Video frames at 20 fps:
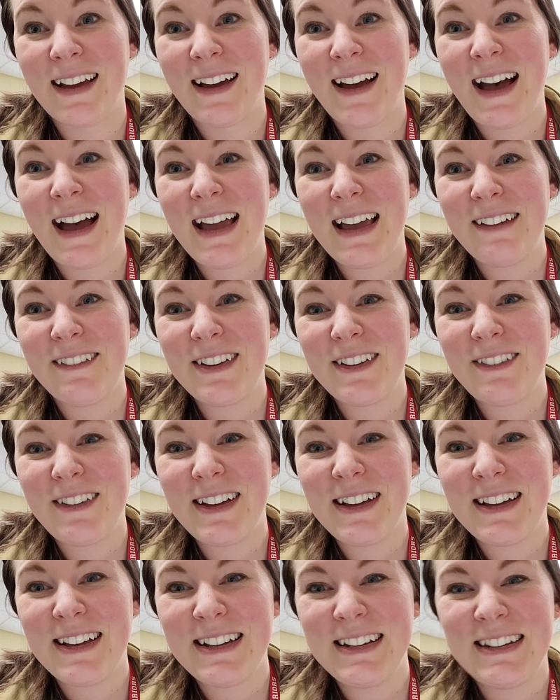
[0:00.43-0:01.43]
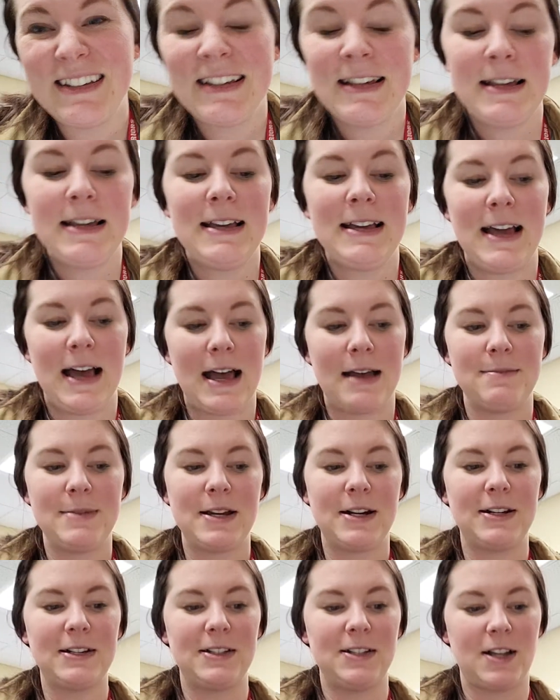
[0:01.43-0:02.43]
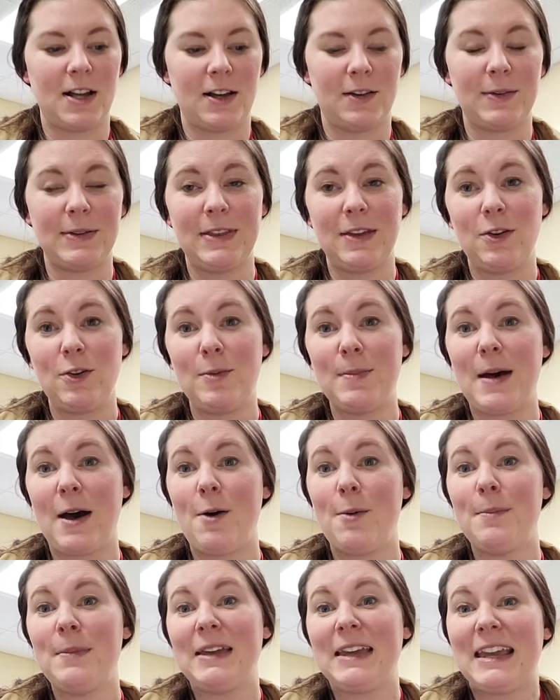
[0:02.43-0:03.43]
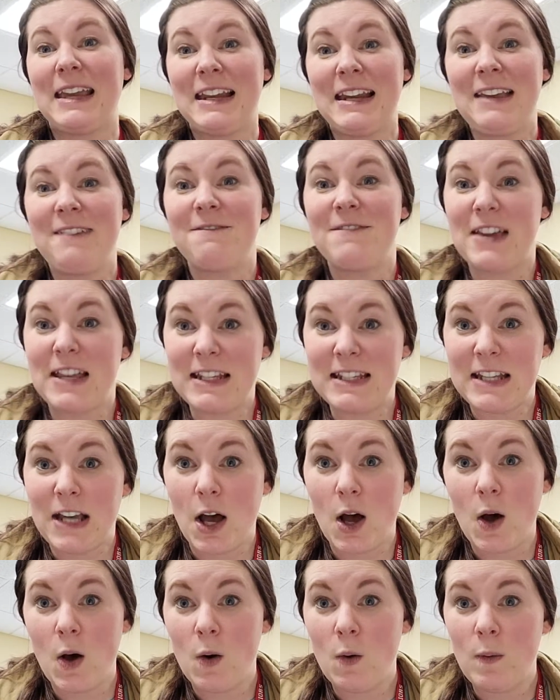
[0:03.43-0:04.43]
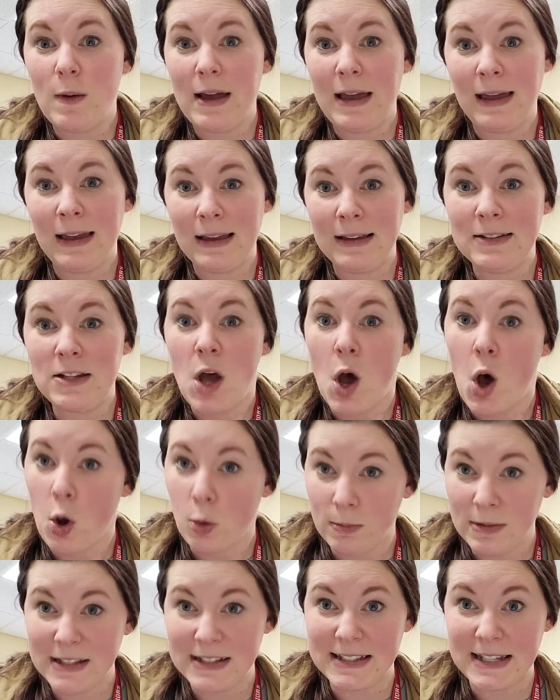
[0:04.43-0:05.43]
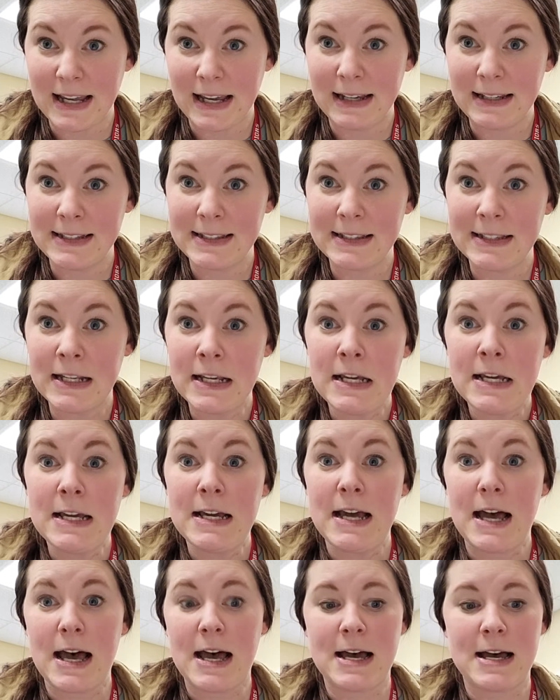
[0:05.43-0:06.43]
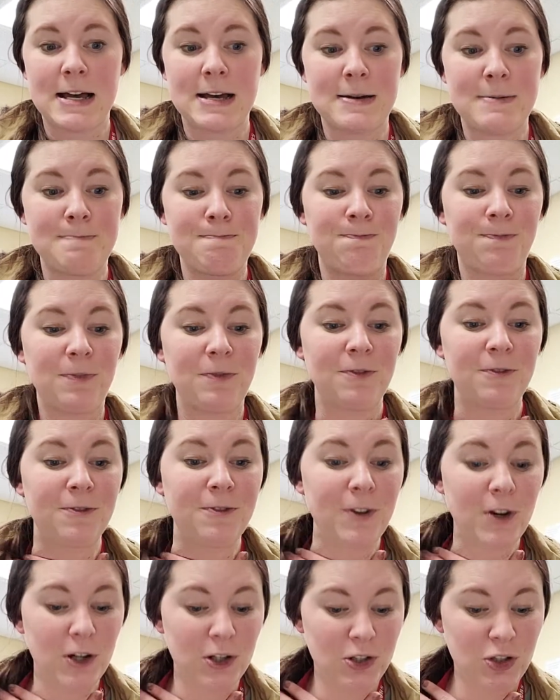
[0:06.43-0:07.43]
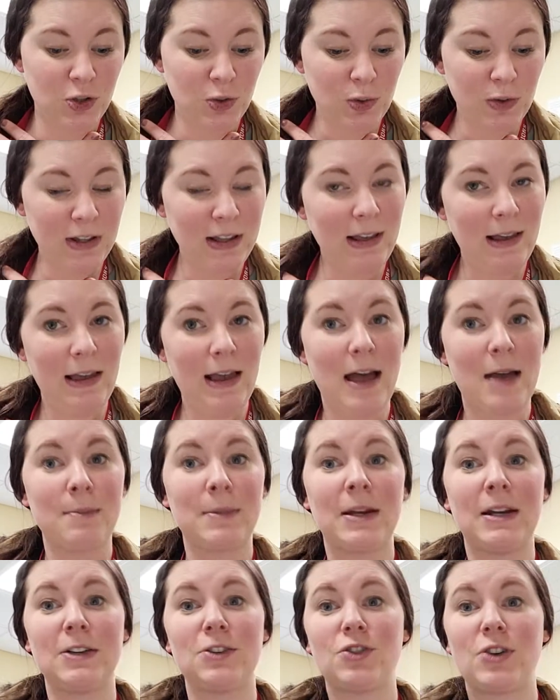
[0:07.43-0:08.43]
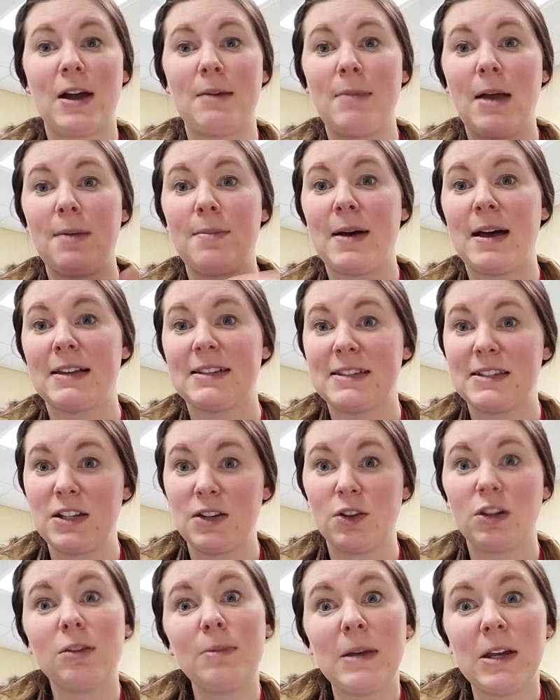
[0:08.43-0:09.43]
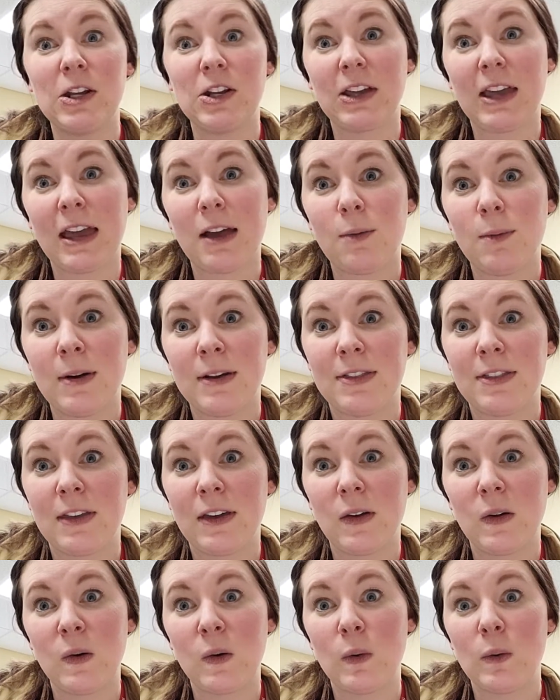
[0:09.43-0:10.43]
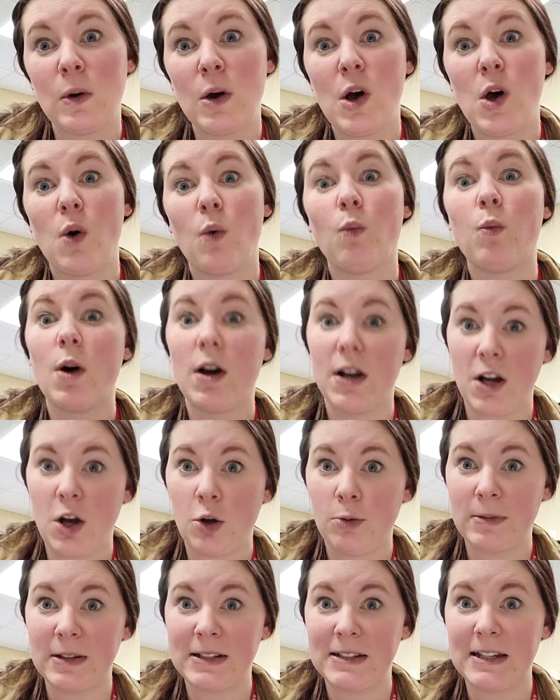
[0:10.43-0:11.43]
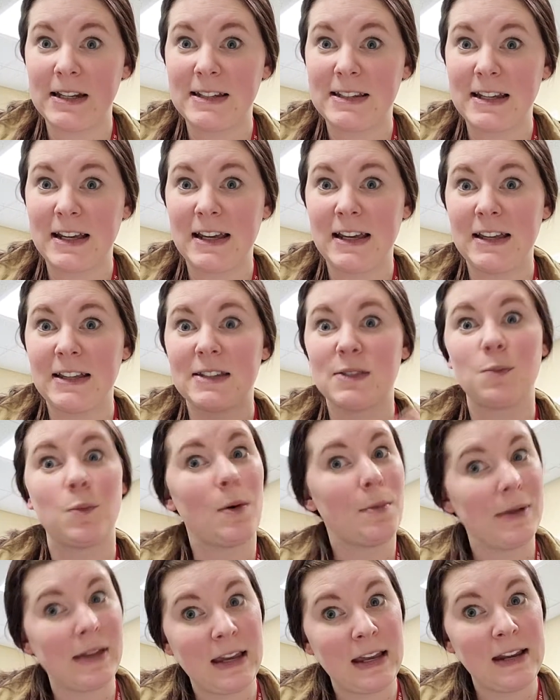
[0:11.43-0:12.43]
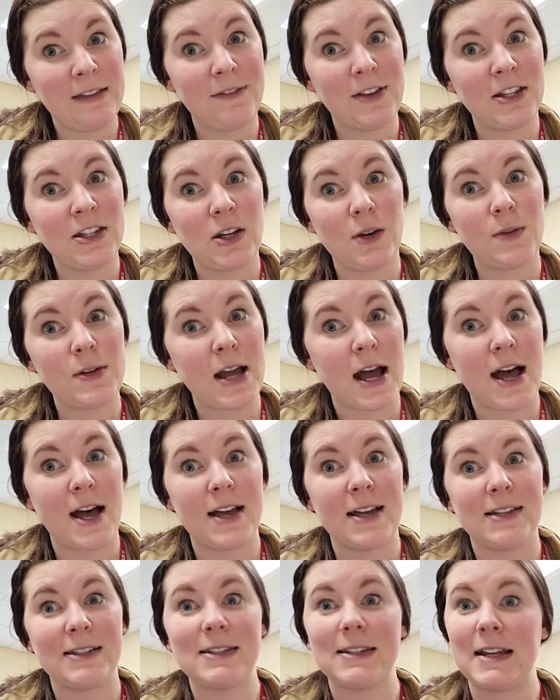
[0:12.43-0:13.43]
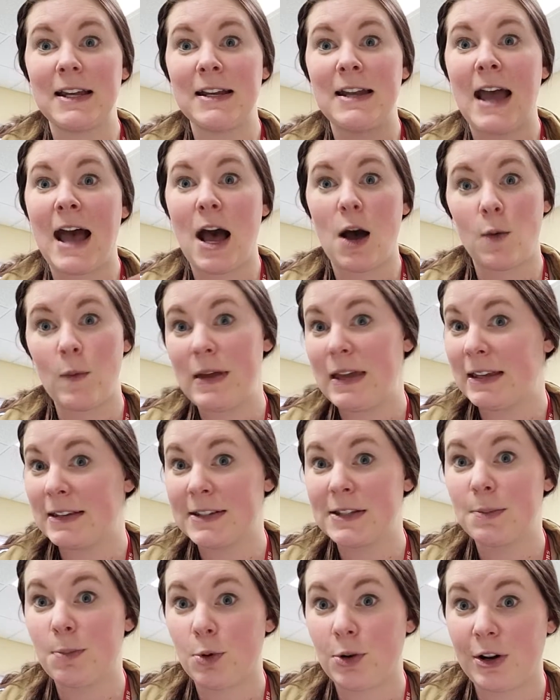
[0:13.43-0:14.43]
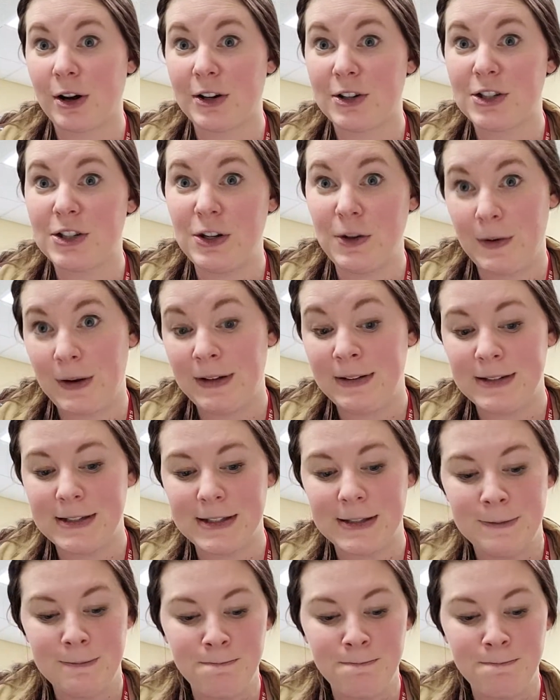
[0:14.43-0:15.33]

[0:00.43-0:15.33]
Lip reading: Hi everyone, I'm here to talk with you about McKinney Vento and homelessness. Virtually, I'm going to try my best to communicate with you what homelessness is, what McKinney Vento does, and how we can support our students.